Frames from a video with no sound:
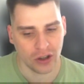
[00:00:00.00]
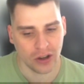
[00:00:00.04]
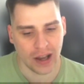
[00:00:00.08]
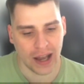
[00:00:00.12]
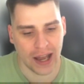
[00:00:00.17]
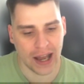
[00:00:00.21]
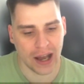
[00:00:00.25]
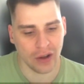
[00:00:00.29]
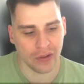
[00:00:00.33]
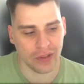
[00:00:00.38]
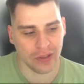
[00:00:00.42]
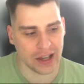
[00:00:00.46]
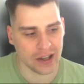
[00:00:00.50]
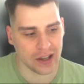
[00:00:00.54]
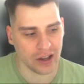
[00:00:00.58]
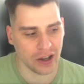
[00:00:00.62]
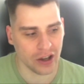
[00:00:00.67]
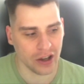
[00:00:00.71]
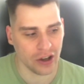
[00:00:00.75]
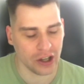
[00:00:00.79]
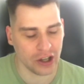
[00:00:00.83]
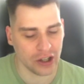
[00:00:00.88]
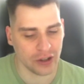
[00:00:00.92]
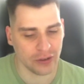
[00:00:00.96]
how they can
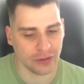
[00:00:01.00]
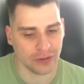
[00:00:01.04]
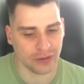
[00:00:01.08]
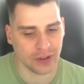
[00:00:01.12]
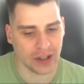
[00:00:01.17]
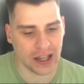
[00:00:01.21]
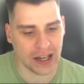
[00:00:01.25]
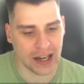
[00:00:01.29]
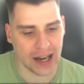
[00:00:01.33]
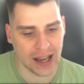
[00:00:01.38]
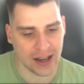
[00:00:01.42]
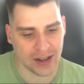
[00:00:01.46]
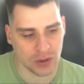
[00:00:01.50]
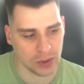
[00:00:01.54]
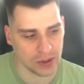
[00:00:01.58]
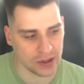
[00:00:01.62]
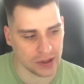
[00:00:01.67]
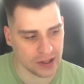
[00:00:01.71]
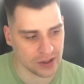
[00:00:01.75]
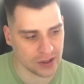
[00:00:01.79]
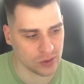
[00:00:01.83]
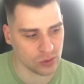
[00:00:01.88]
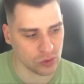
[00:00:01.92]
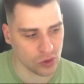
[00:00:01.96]
kind of connect with
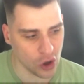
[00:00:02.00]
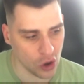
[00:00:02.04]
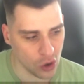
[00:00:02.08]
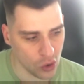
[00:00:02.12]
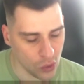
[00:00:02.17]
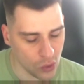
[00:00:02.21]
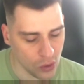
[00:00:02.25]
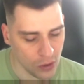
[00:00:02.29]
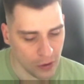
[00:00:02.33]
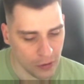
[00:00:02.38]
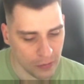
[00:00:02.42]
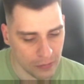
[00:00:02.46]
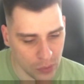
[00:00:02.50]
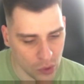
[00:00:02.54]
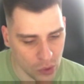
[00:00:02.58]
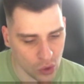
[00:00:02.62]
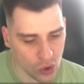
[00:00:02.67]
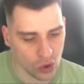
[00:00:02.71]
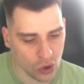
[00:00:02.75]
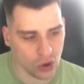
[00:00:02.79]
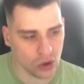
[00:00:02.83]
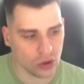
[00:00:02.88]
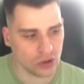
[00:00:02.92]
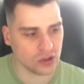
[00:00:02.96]
this role
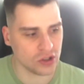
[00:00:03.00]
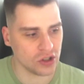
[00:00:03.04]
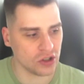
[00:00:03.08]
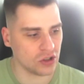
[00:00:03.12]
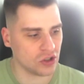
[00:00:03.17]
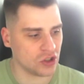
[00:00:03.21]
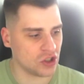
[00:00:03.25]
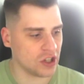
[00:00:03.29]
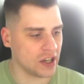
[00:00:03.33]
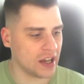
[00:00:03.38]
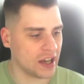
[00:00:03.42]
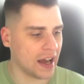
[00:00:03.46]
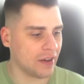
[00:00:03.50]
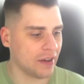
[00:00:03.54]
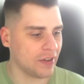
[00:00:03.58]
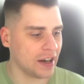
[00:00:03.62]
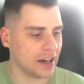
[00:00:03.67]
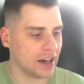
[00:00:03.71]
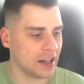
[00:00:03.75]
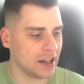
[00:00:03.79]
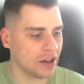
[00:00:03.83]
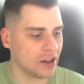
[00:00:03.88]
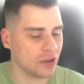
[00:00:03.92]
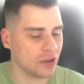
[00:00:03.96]
more? Do you have any